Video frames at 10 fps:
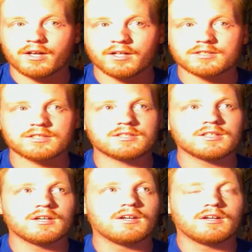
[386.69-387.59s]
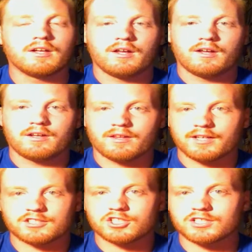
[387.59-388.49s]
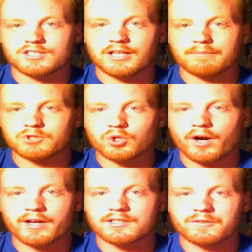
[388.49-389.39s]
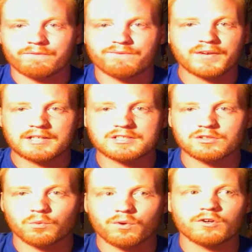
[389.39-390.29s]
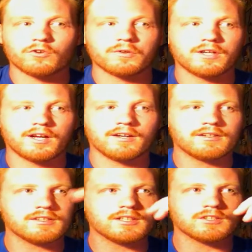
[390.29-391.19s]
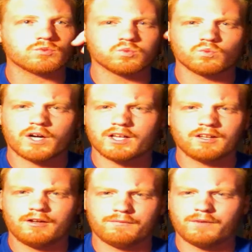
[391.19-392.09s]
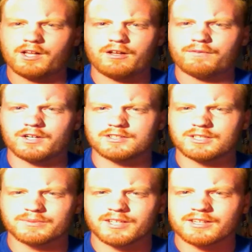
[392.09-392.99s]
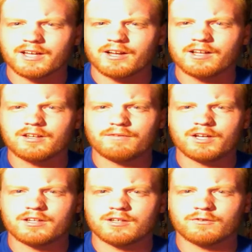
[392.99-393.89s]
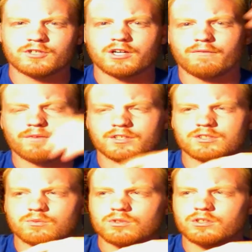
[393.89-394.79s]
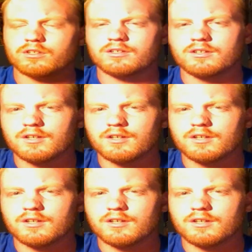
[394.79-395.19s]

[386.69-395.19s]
it's just them trying to fix the world, and I love concepts like that. I love the idea of trying to fix the world,